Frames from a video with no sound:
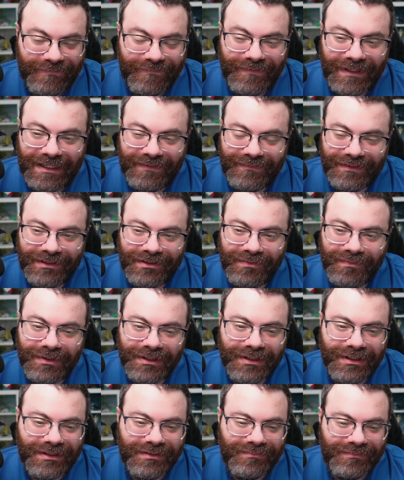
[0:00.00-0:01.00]
a five letter
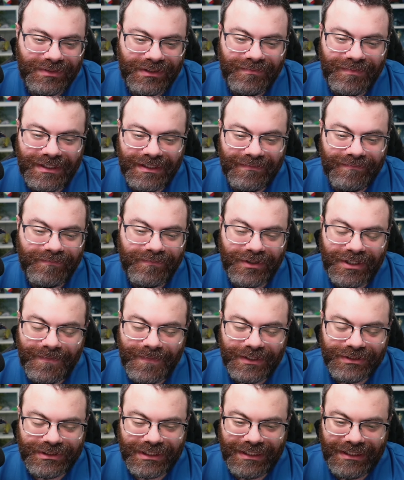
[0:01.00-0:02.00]
word, could be pretty
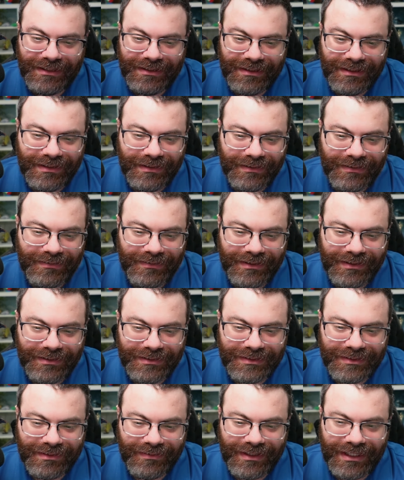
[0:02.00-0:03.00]
much anything.
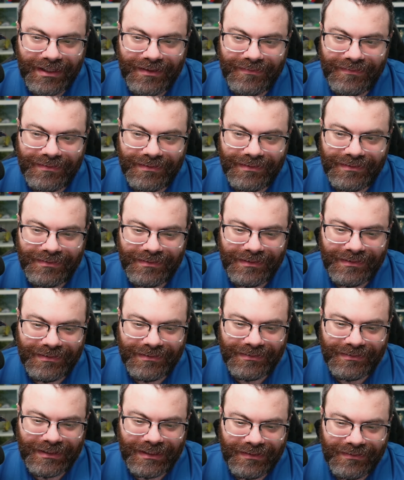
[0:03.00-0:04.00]
There's okay, the
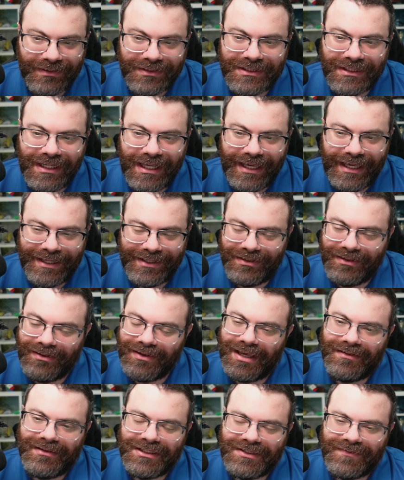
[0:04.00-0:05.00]
there's an eight.
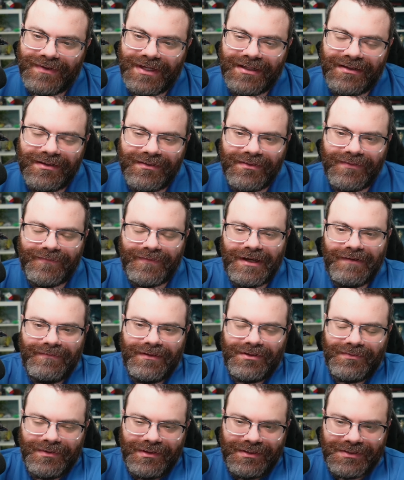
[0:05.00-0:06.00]
Okay, let's find out the five
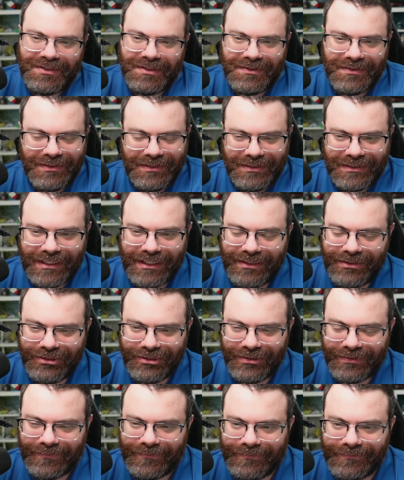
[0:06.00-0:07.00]
letter word that starts with this H.